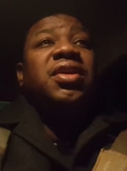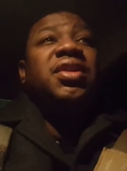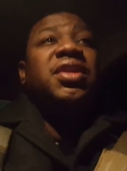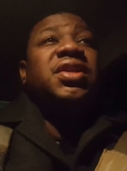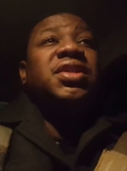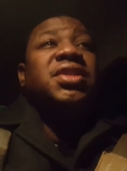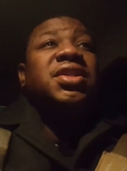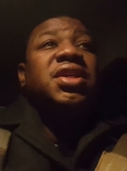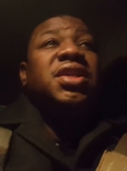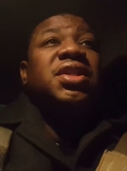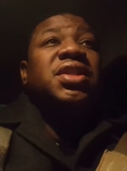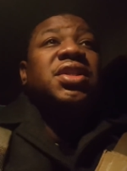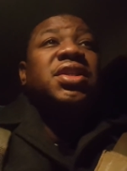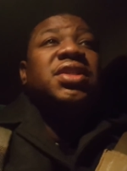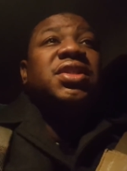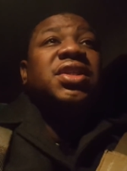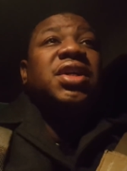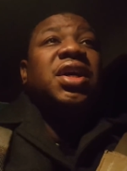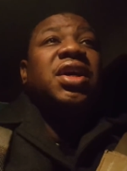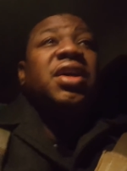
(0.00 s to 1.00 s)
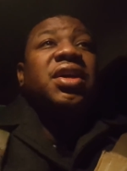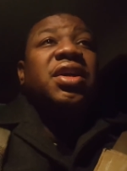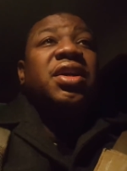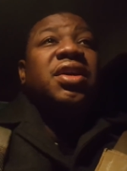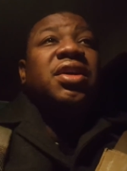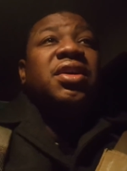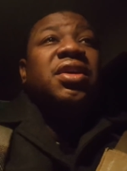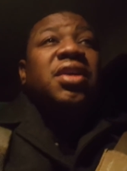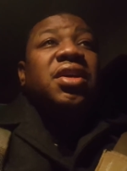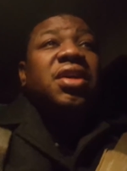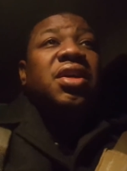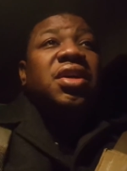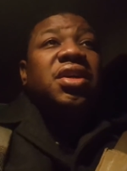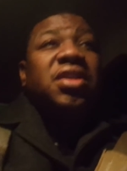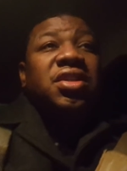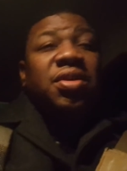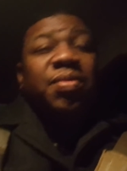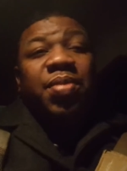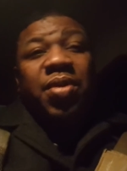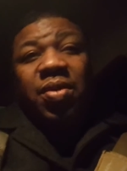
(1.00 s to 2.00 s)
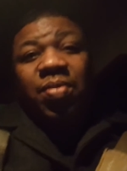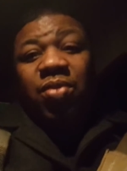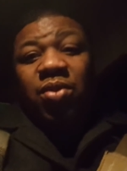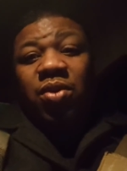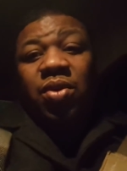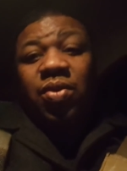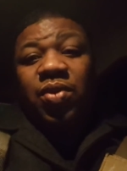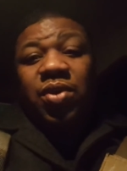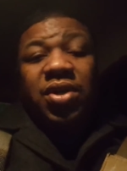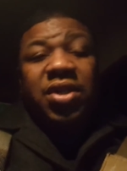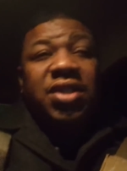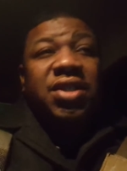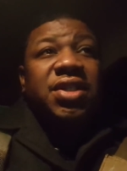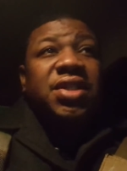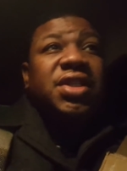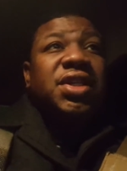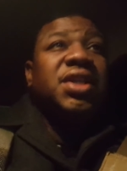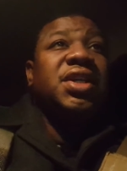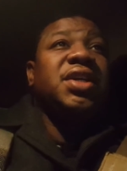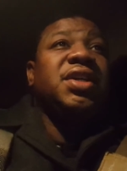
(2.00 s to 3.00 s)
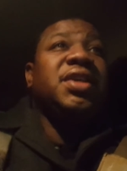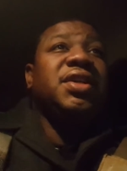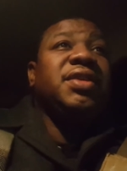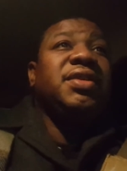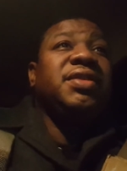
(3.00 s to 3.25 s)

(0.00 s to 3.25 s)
and let's get this out here. The people will want to see it.